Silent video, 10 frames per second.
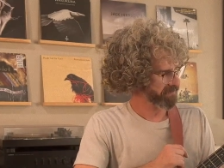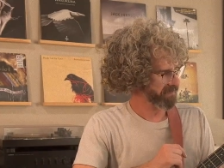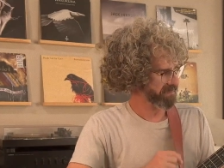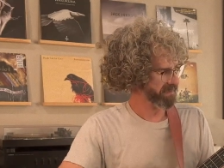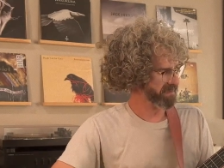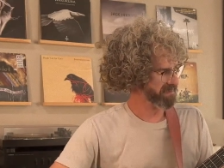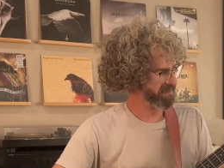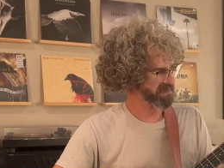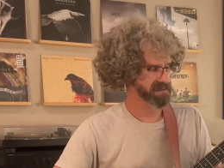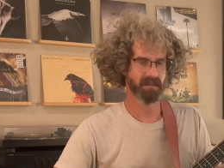and
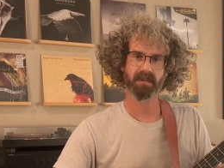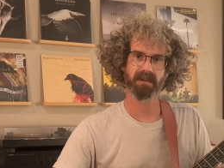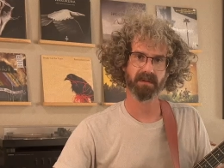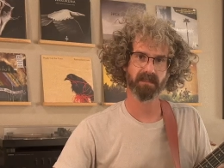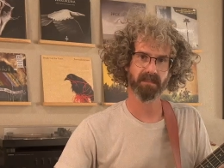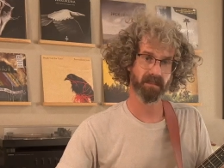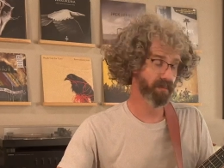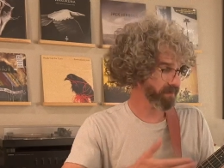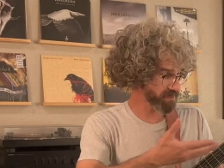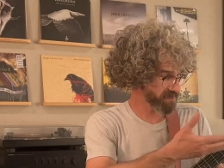this is a really
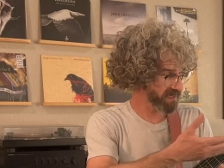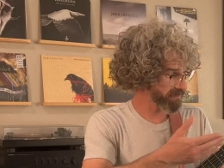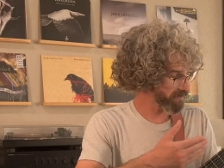important shape